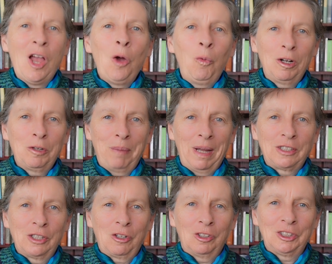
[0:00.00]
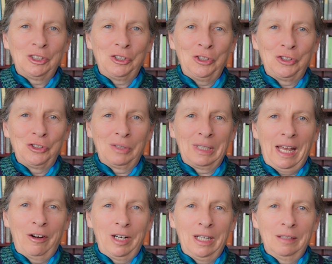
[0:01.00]
Welcome back to the Constitutional
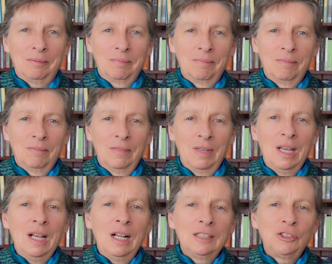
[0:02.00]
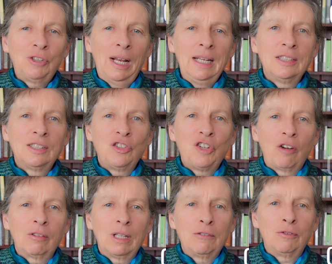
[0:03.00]
Clarion. Australians are
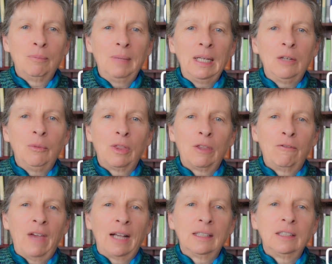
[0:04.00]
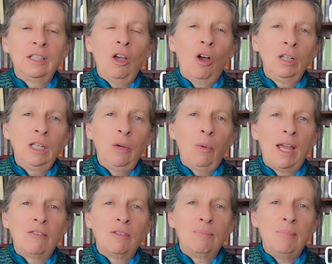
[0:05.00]
generally familiar with the fact that the only way
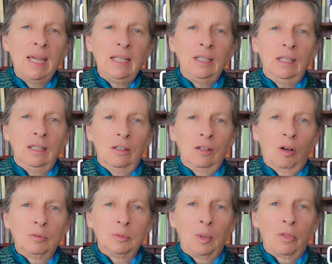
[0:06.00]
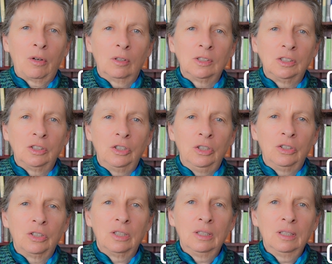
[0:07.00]
of amending the Commonwealth
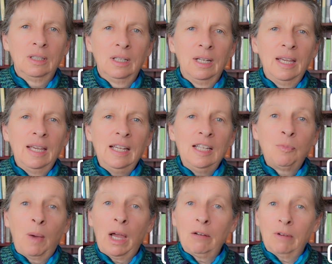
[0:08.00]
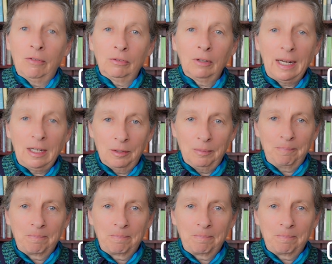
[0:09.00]
Constitution is by a referendum.